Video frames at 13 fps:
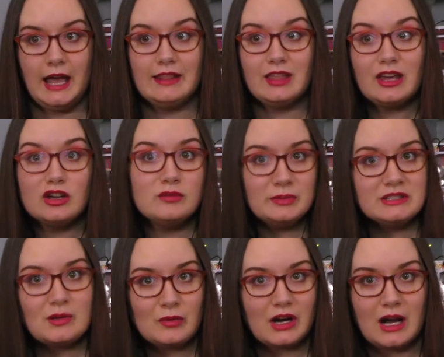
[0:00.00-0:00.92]
And they could be
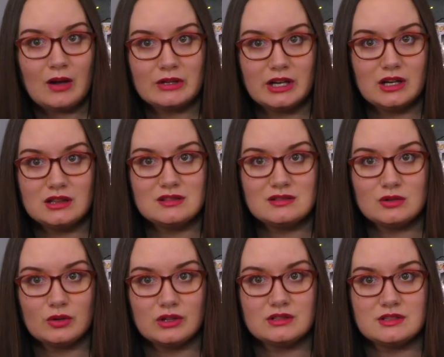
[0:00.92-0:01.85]
somewhere out here in the
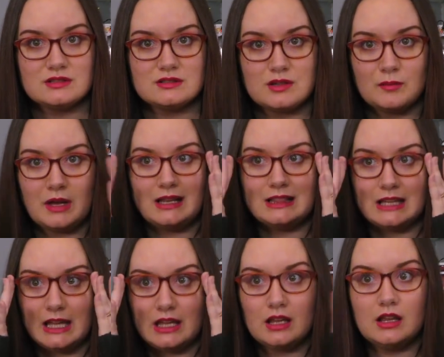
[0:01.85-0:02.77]
solar system. And
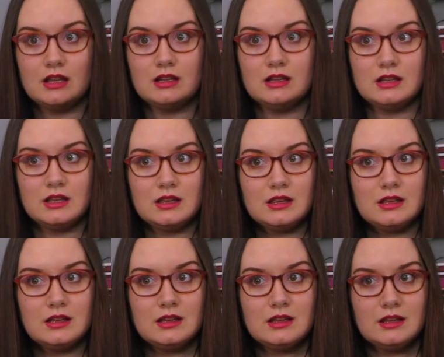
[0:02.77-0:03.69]
like,
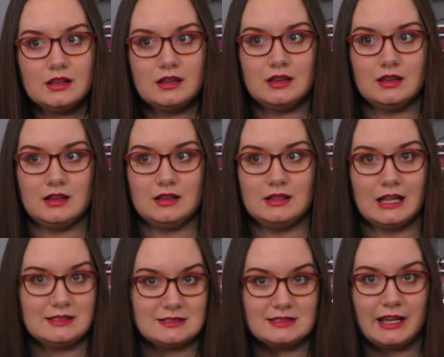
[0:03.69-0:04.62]
mm,
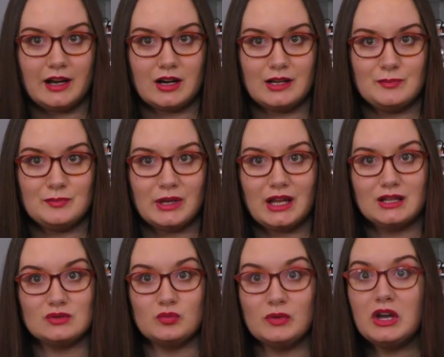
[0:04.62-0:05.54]
that's scary
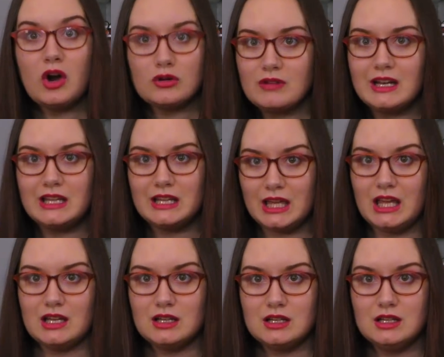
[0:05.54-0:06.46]
because we already
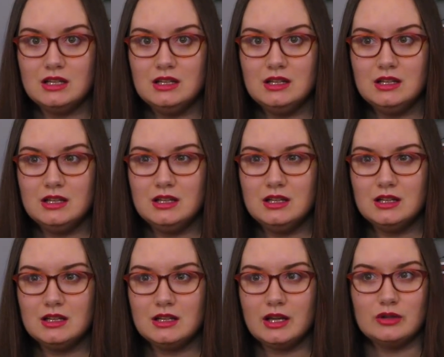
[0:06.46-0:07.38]
can't
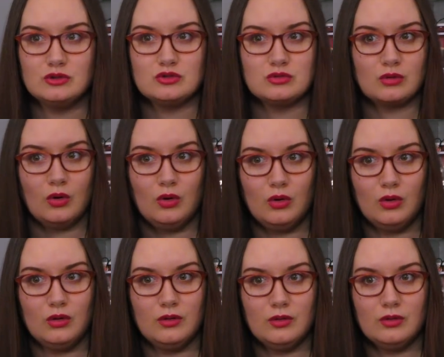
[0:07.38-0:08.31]

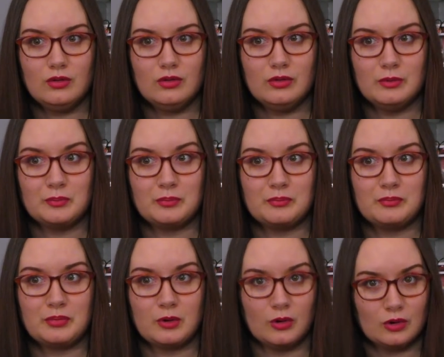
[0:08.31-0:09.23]
control the
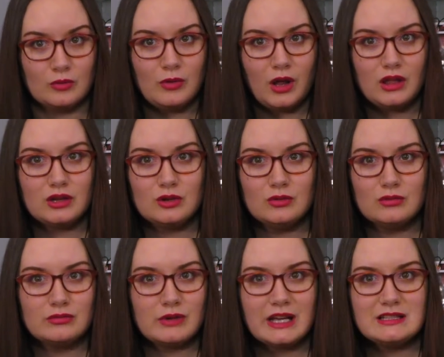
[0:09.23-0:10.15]

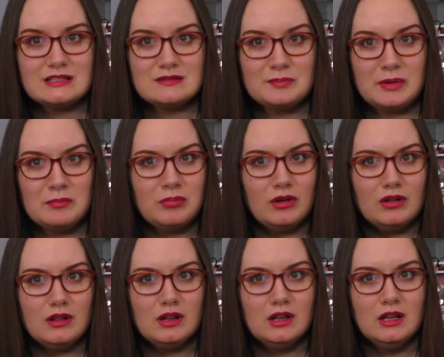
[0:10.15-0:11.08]
protomolecule race
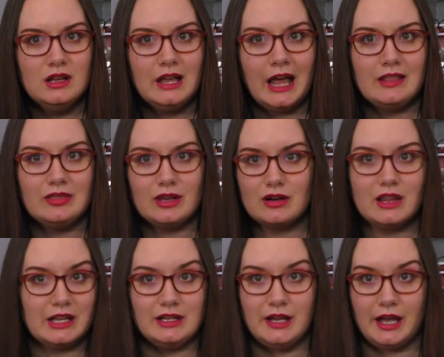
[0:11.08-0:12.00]
people and they're
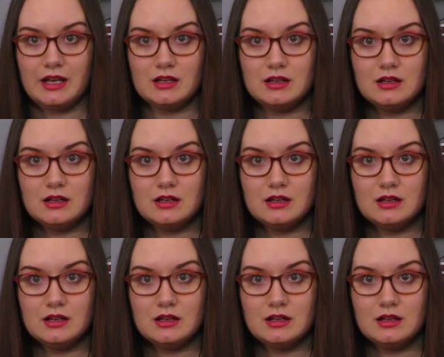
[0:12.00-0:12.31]
like dead.